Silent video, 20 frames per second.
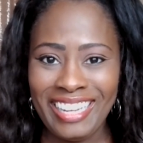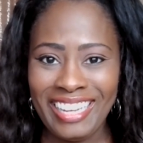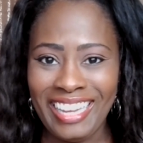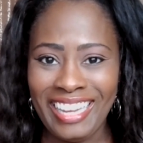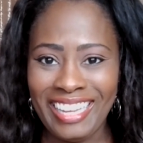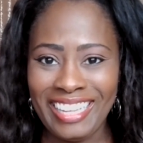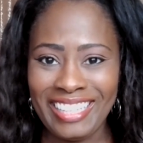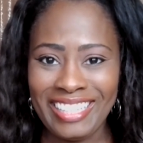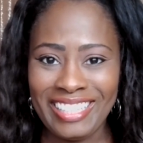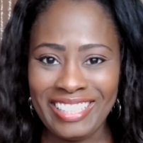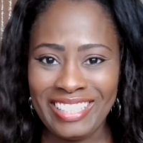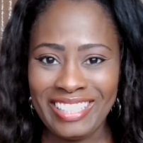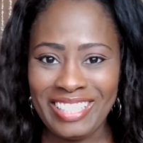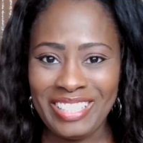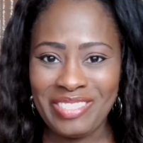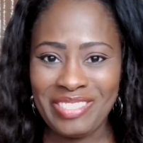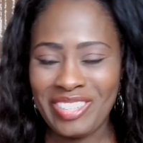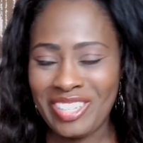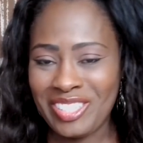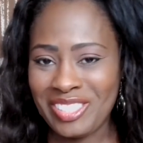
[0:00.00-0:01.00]
And then
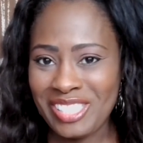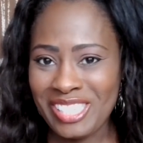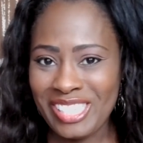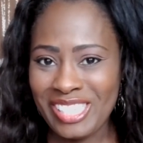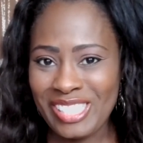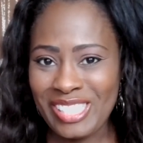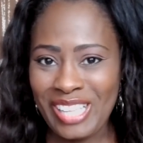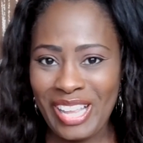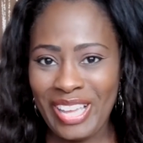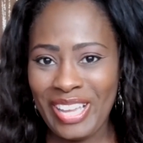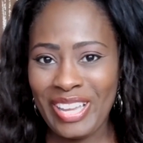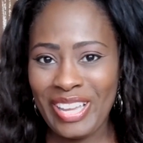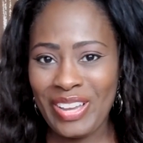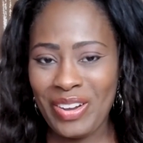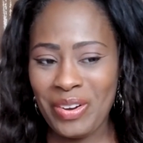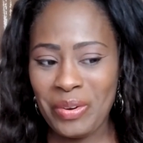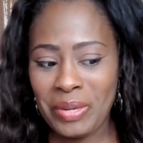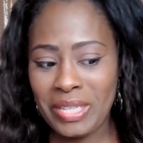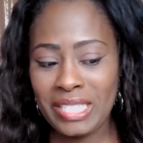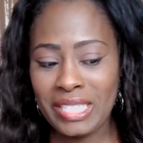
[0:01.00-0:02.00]
the person is like,
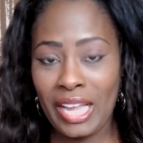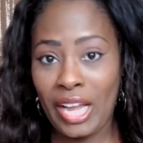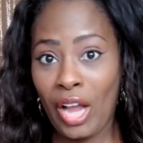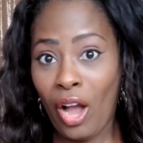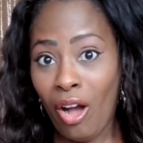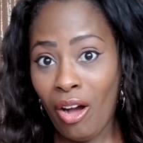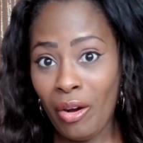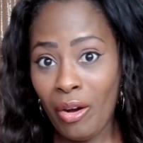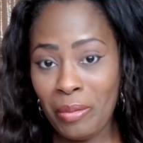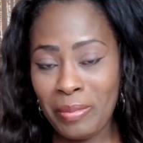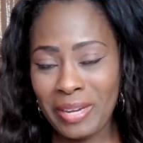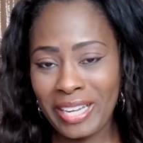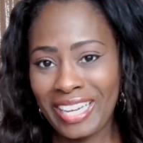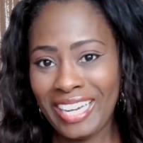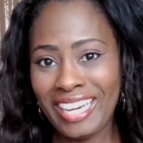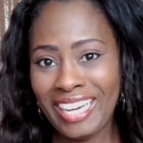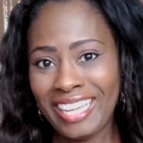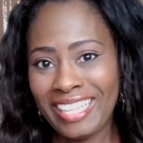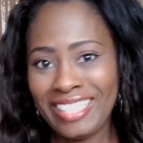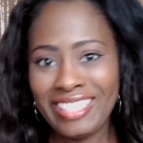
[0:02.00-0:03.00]
always like, oh my
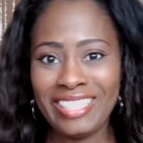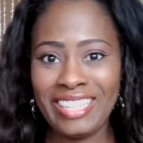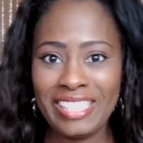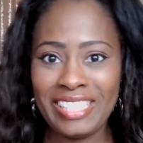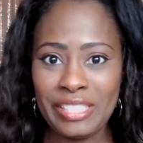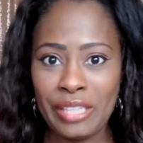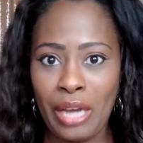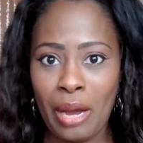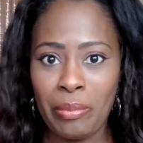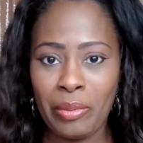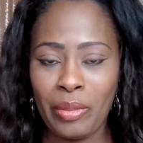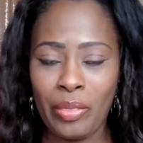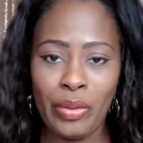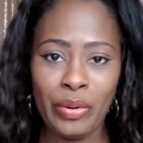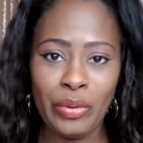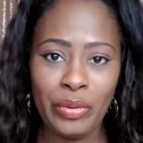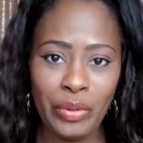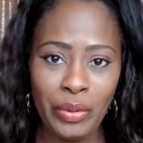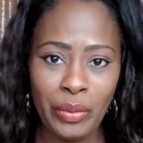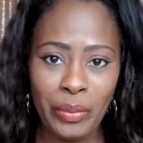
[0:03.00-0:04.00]
God. And then they stop what they're
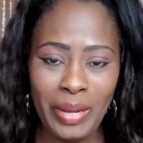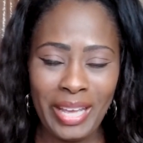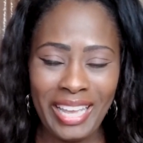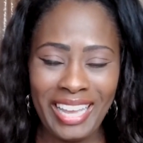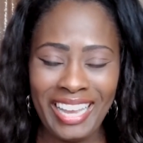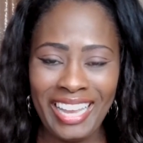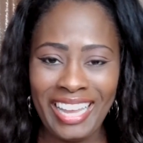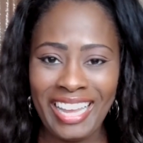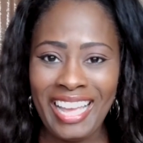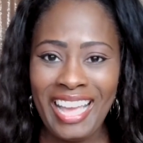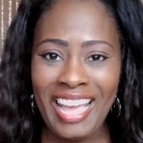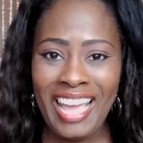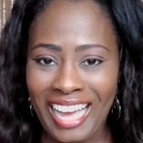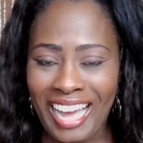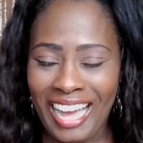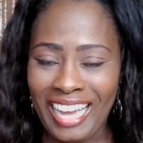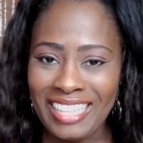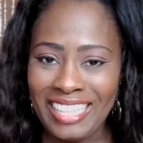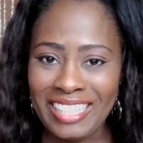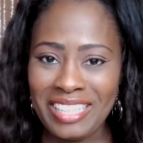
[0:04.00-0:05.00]
doing.
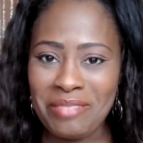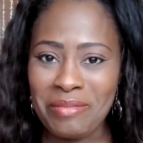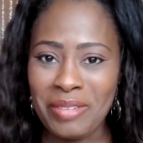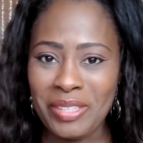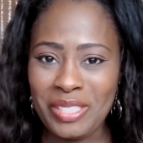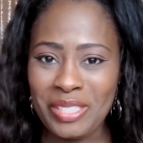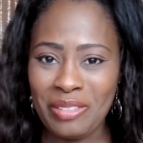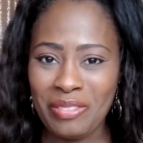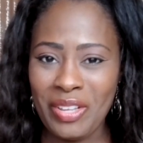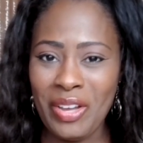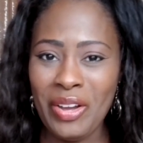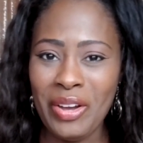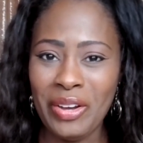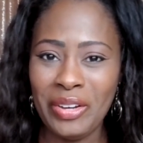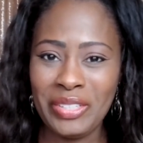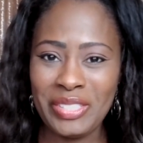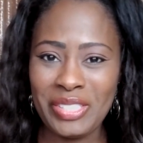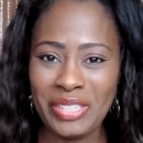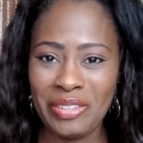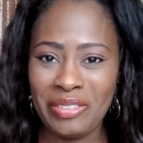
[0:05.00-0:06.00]
I think most of
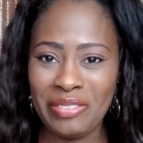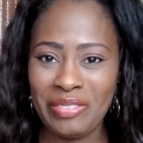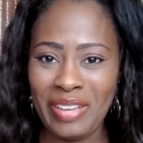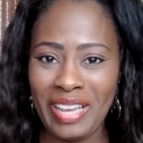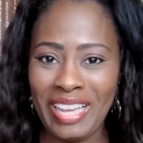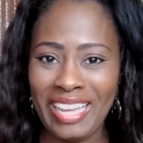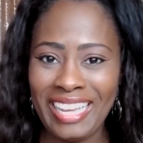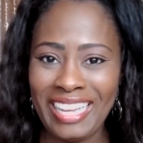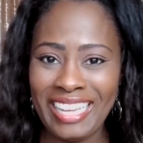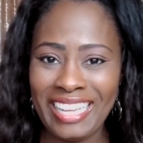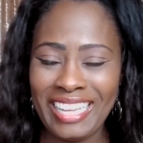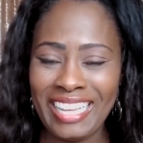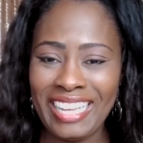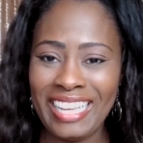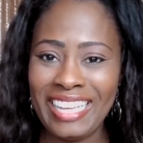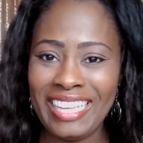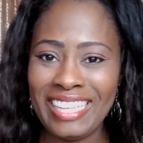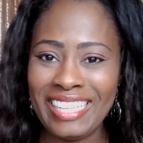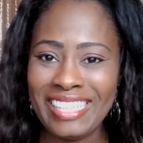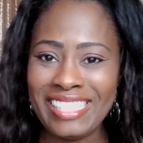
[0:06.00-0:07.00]
those are fake.
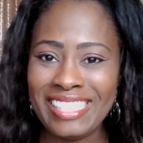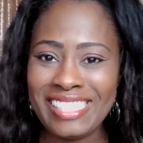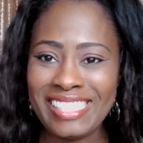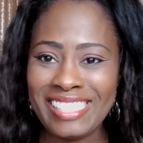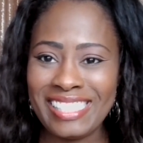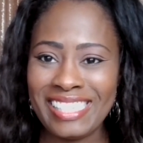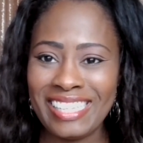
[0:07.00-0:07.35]
His